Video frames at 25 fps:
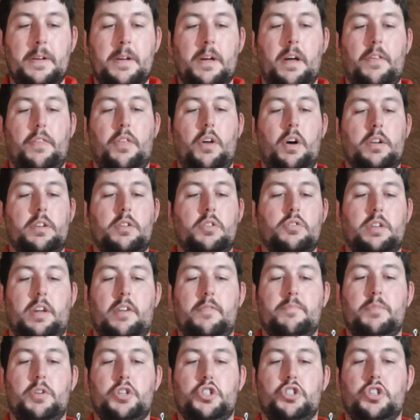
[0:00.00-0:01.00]
thought I'd just give
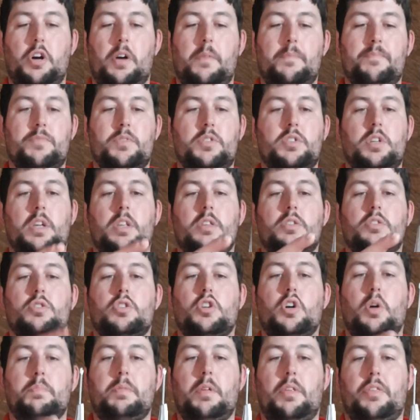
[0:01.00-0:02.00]
them a shot. See, there's a
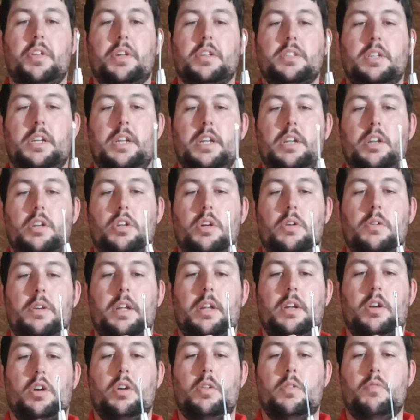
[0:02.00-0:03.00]
couple of things I need to do. I
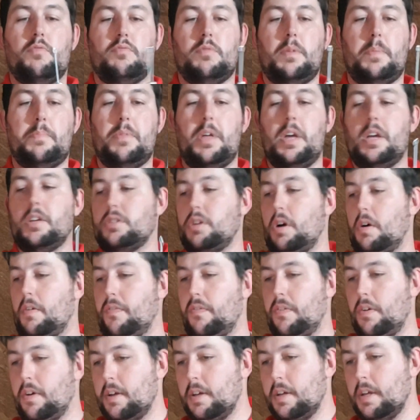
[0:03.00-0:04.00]
need to rip these
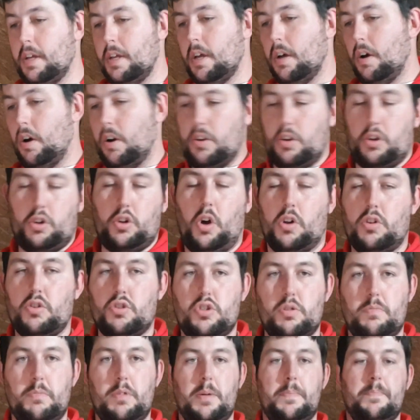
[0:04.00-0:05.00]
off on
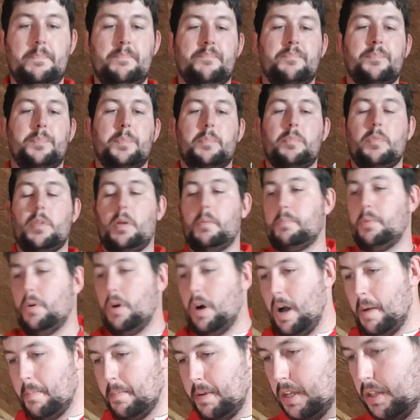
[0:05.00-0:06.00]
some of them. But
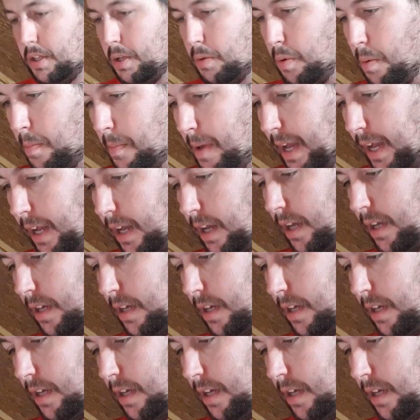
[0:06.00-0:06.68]
how many did we make?